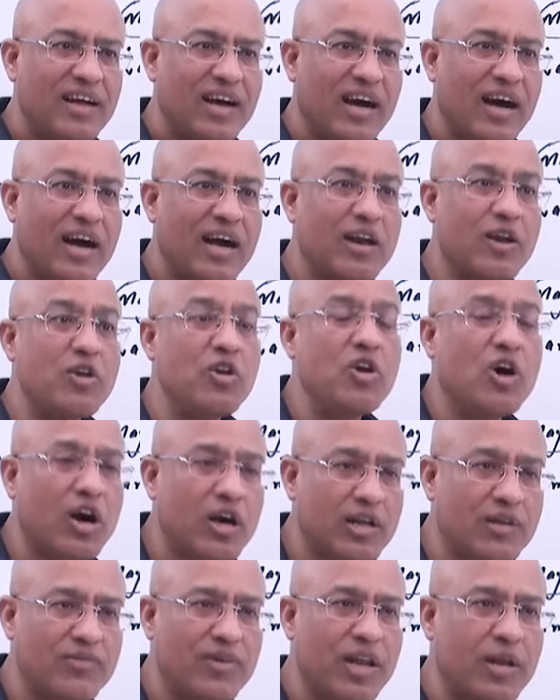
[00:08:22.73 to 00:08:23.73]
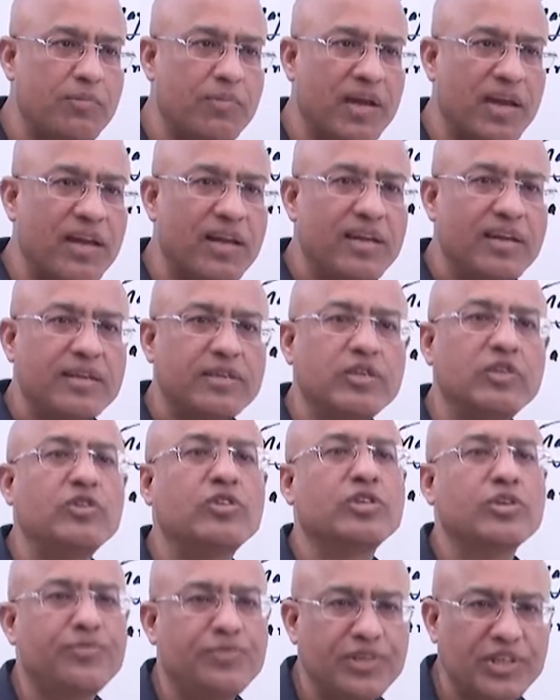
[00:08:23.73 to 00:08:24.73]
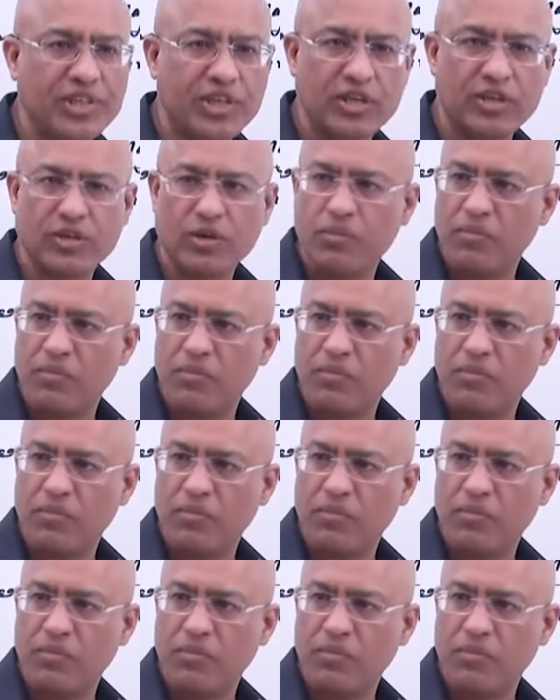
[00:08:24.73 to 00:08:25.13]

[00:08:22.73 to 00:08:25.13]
are not available in sufficient